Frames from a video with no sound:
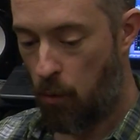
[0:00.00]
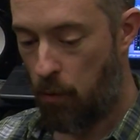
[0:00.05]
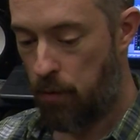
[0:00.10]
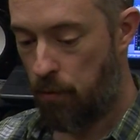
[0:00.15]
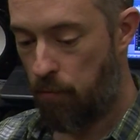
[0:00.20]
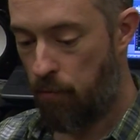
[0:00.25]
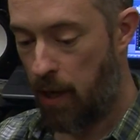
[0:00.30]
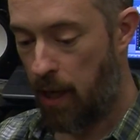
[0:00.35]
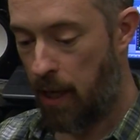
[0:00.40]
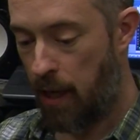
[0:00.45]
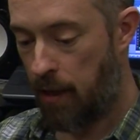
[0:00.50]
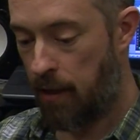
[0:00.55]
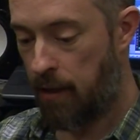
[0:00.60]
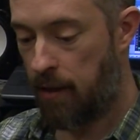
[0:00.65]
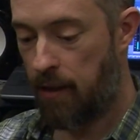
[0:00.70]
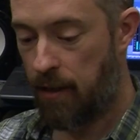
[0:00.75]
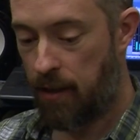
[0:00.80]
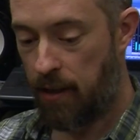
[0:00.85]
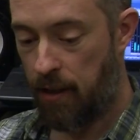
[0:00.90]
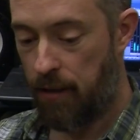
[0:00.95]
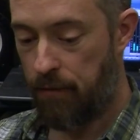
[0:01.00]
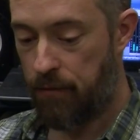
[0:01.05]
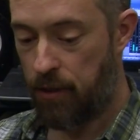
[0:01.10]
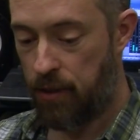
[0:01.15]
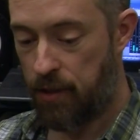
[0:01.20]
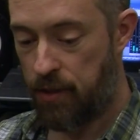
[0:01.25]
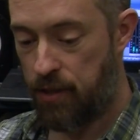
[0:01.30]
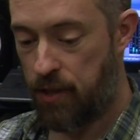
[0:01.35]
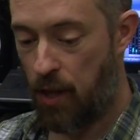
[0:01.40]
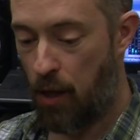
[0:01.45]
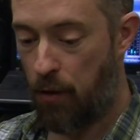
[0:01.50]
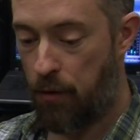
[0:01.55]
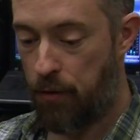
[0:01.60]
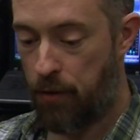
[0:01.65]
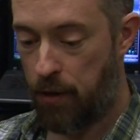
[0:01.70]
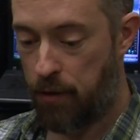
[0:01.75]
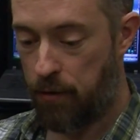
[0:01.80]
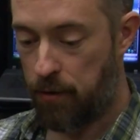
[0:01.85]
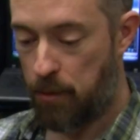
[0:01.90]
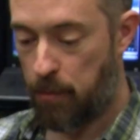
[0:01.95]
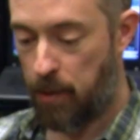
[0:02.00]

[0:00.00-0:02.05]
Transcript: ringing, and a kind of nice dull thud on the